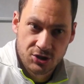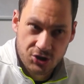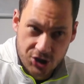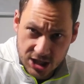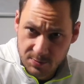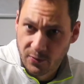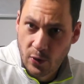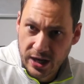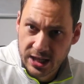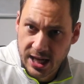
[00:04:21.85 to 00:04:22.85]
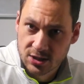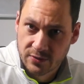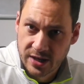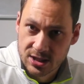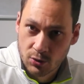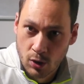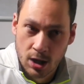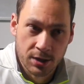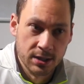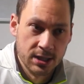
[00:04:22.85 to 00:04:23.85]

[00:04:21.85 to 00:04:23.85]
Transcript: just before England kicked off against Iran